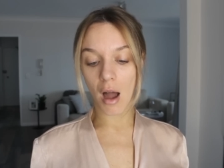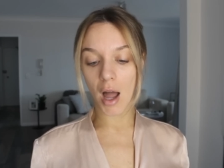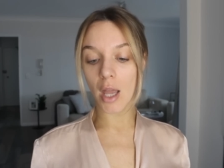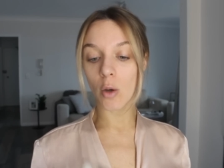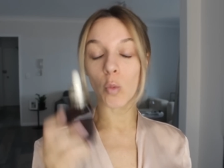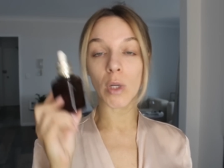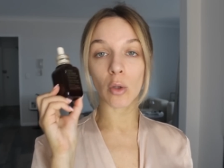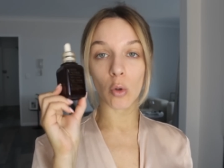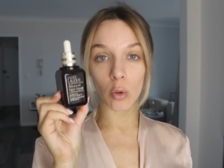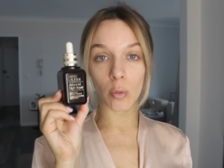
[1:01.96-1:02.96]
I
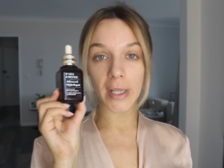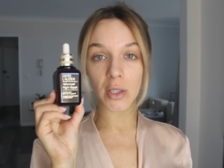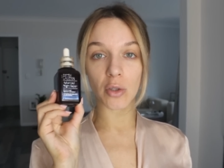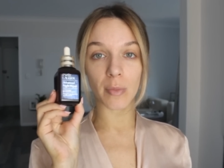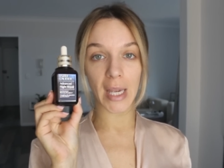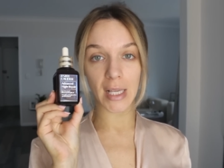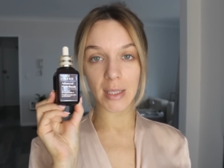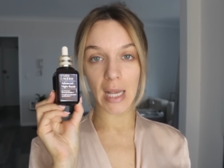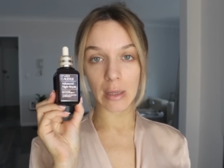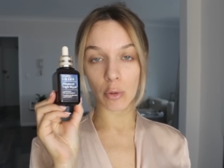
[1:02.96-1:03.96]
will always do my
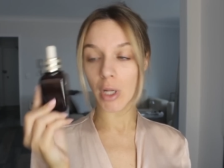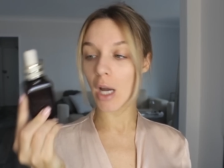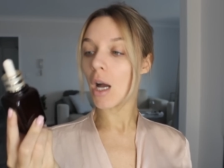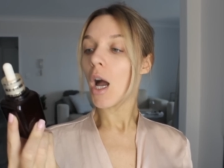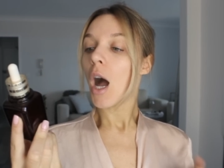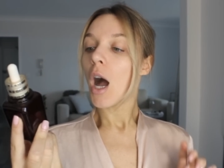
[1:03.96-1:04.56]
Estee Lauder